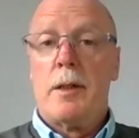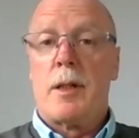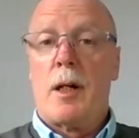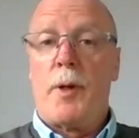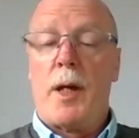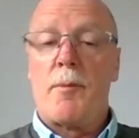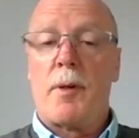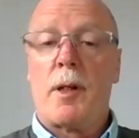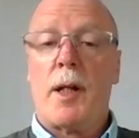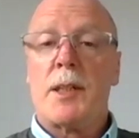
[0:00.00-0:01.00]
So we have
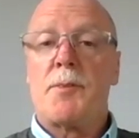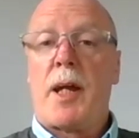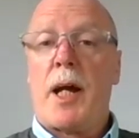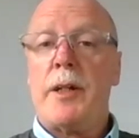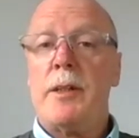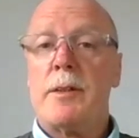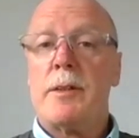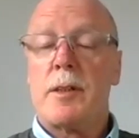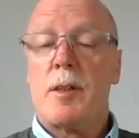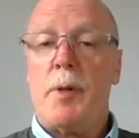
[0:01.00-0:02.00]
a classification
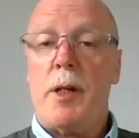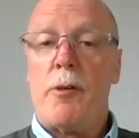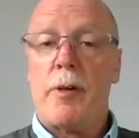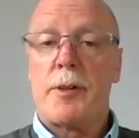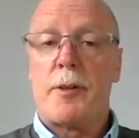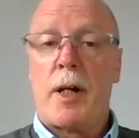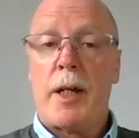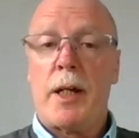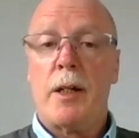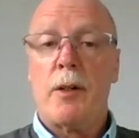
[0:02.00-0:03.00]
system here in
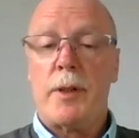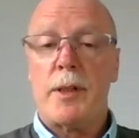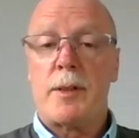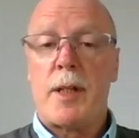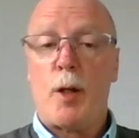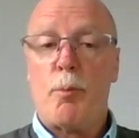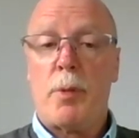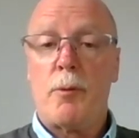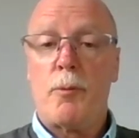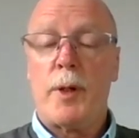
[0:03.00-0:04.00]
Australia, which is done
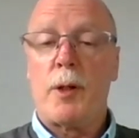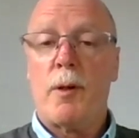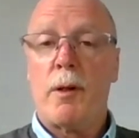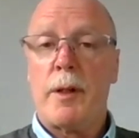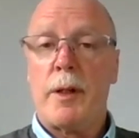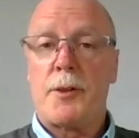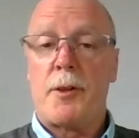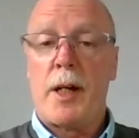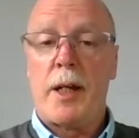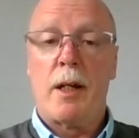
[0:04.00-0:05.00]
by Wheat Quality
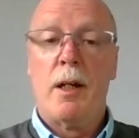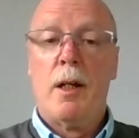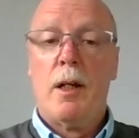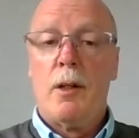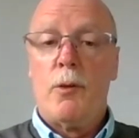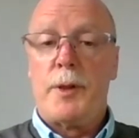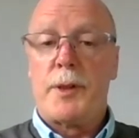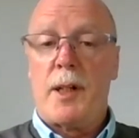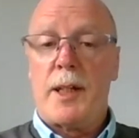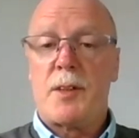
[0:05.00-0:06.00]
Australia,
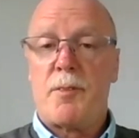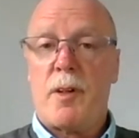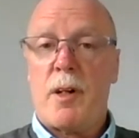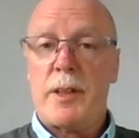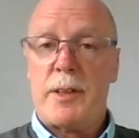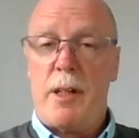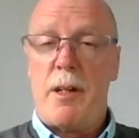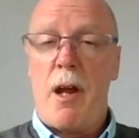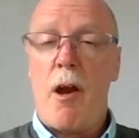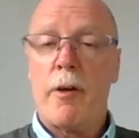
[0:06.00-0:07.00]
which classifies the
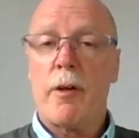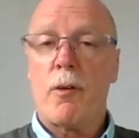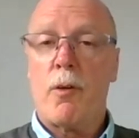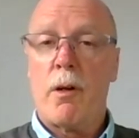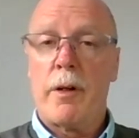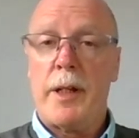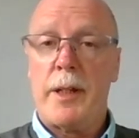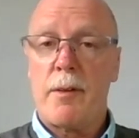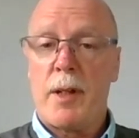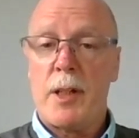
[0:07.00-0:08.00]
inherent
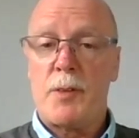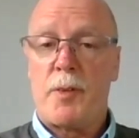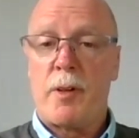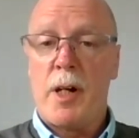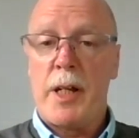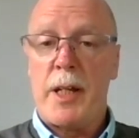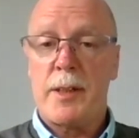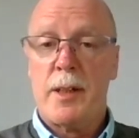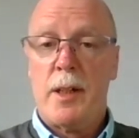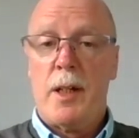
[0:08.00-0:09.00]
qualities of those
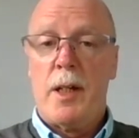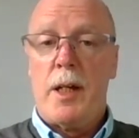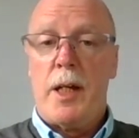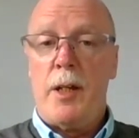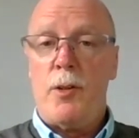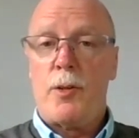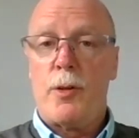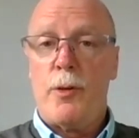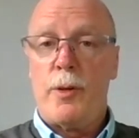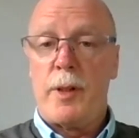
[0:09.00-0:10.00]
varieties
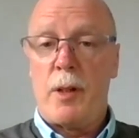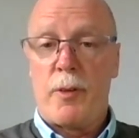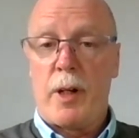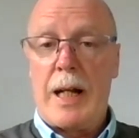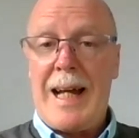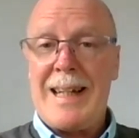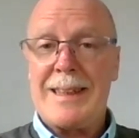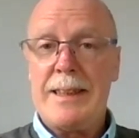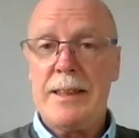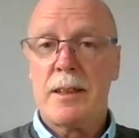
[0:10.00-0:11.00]
into the different
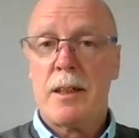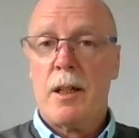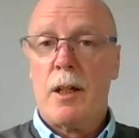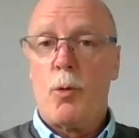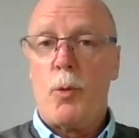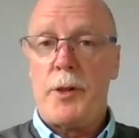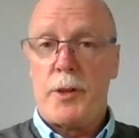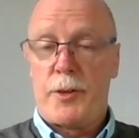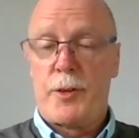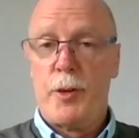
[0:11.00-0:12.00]
classes, which
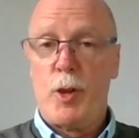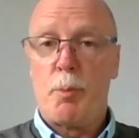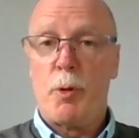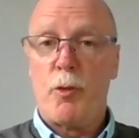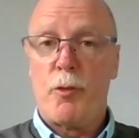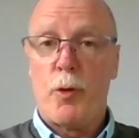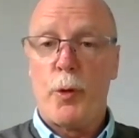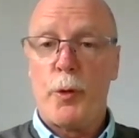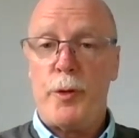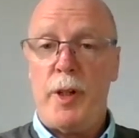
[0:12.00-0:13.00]
are suitable
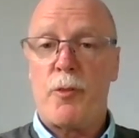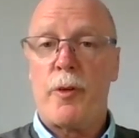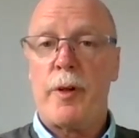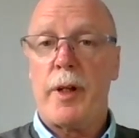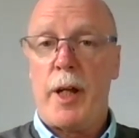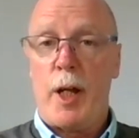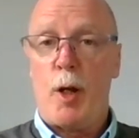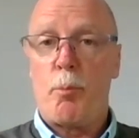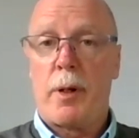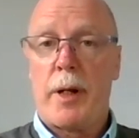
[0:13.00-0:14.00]
for different
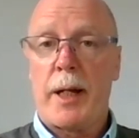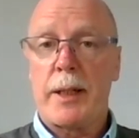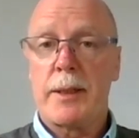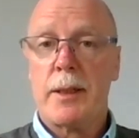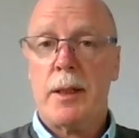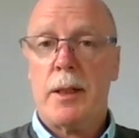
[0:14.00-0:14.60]
end products.